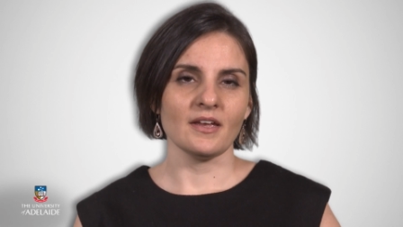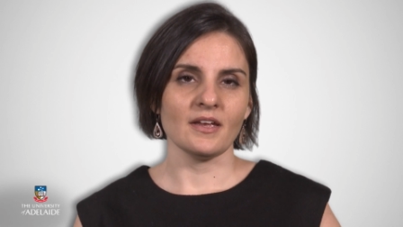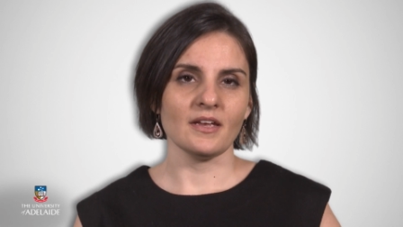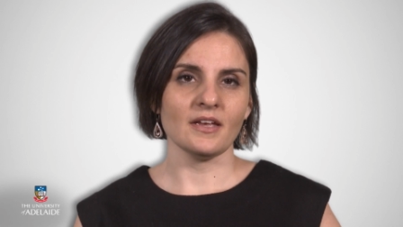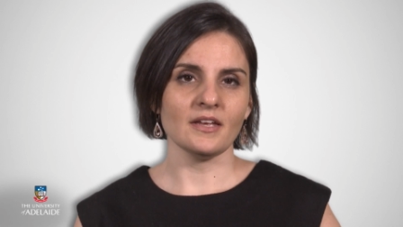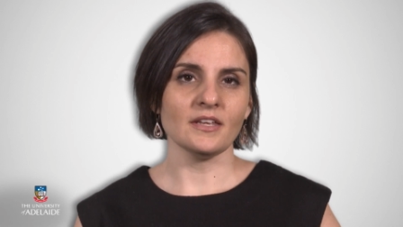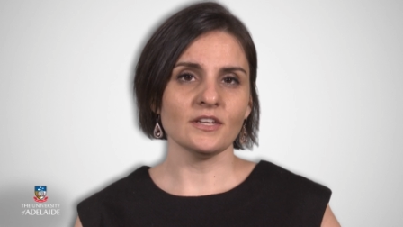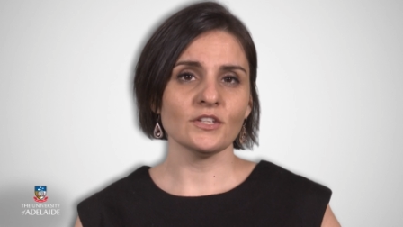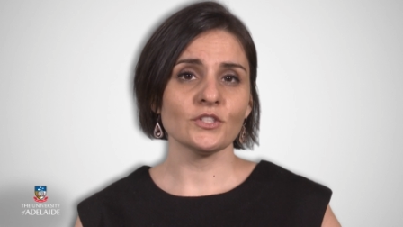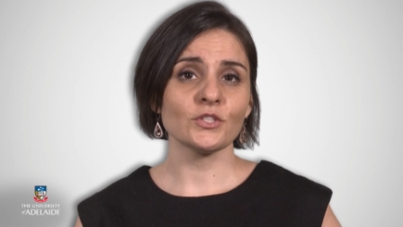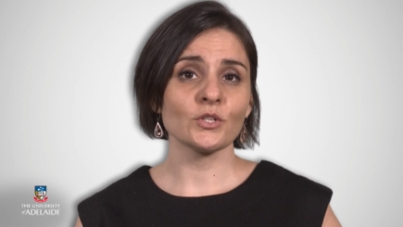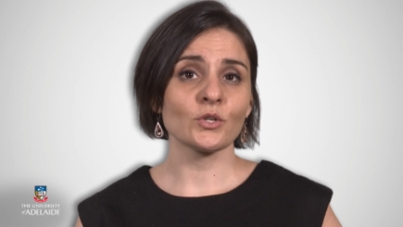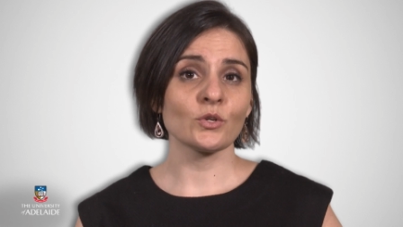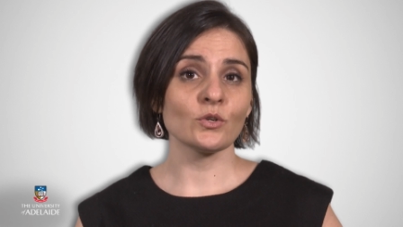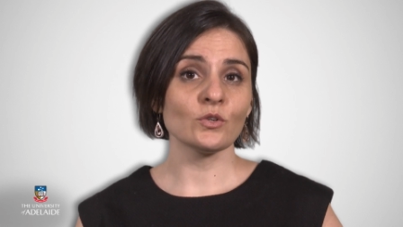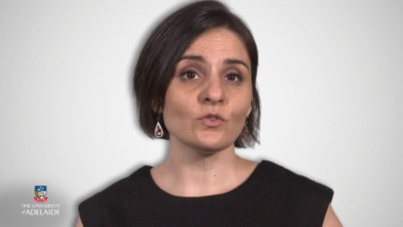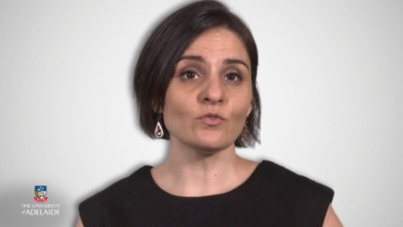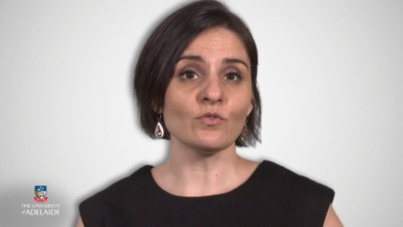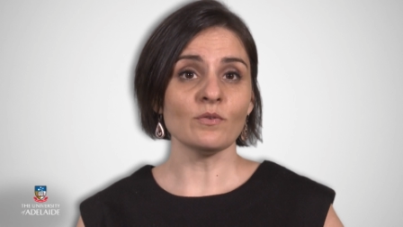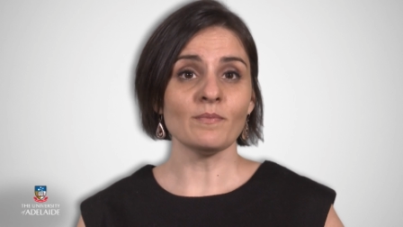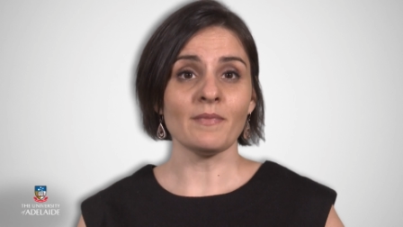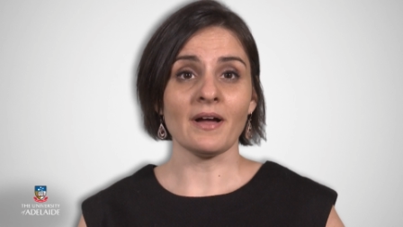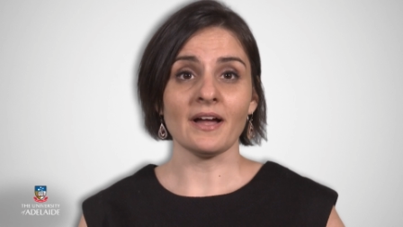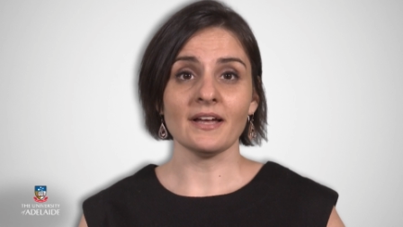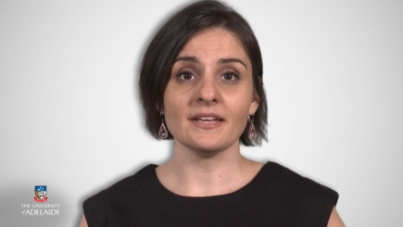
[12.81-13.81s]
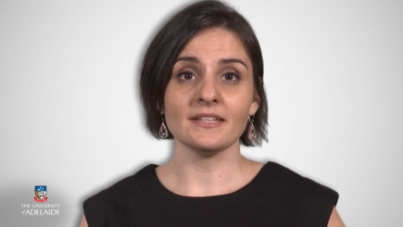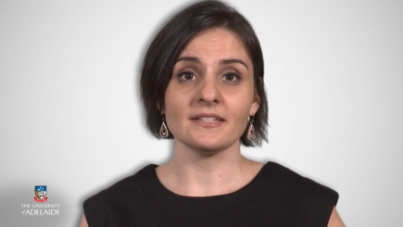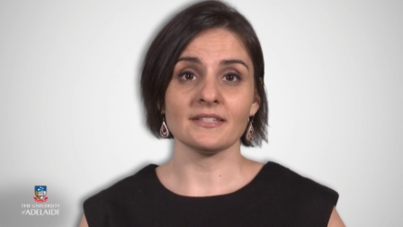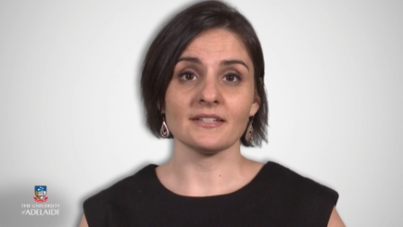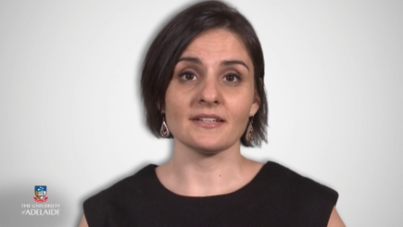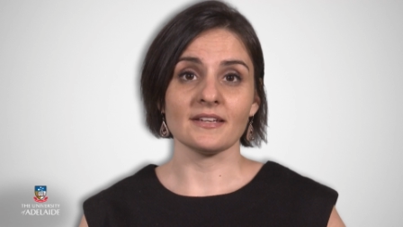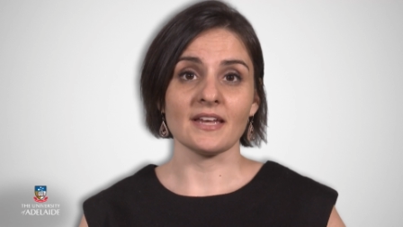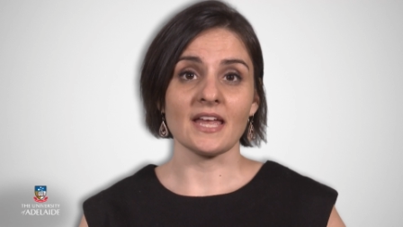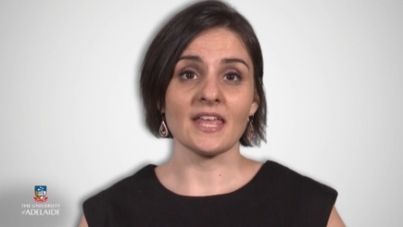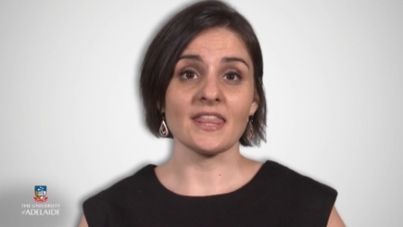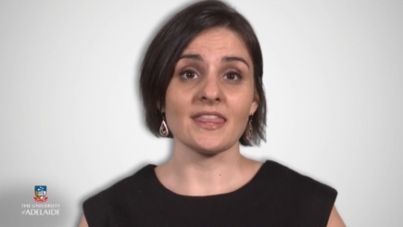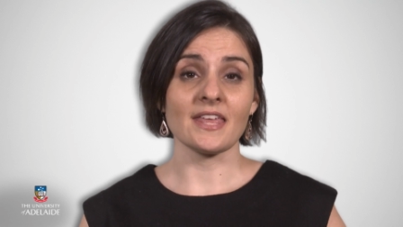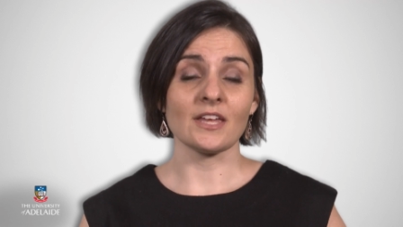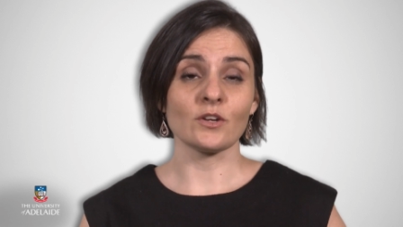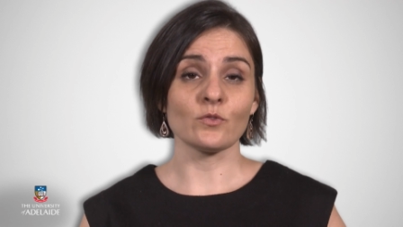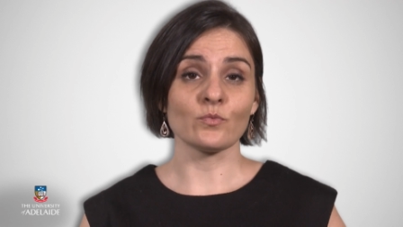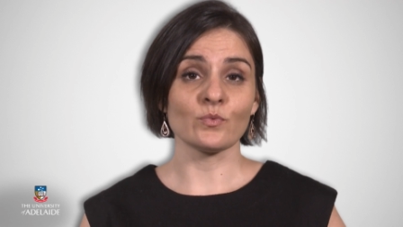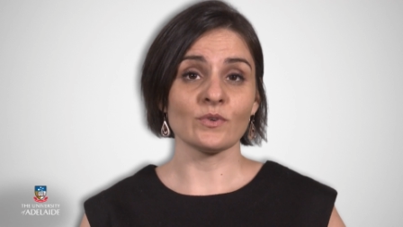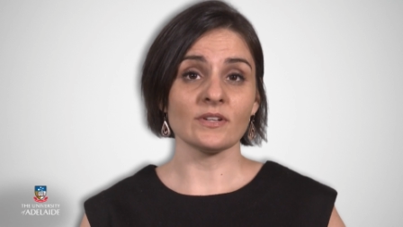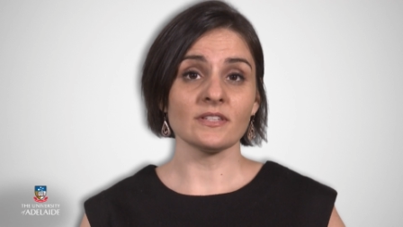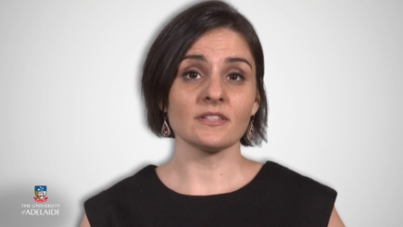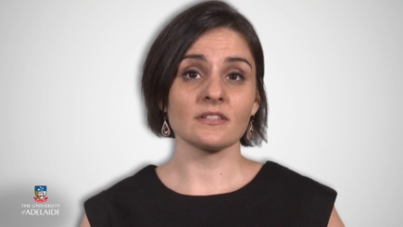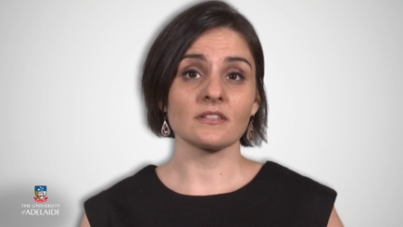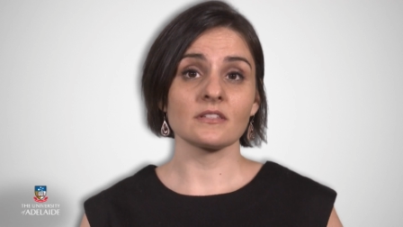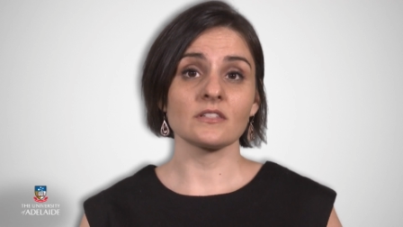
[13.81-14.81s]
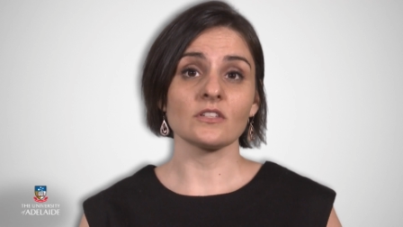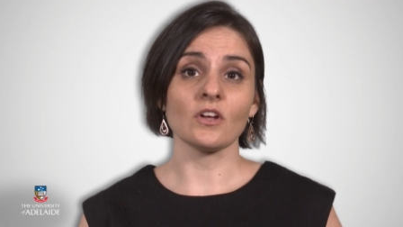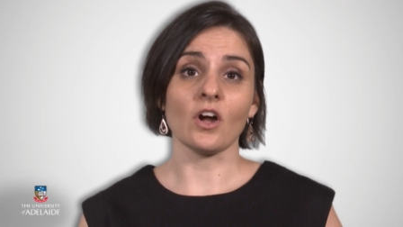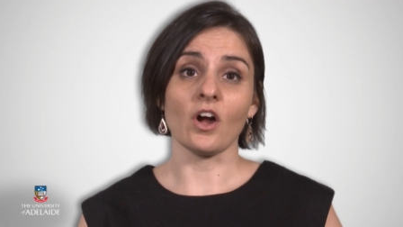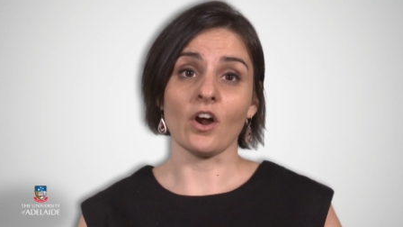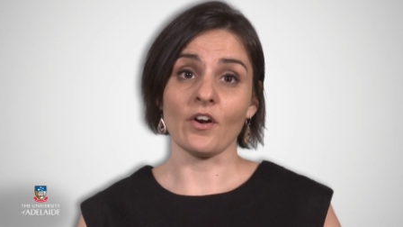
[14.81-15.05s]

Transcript: It is a good reminder that risks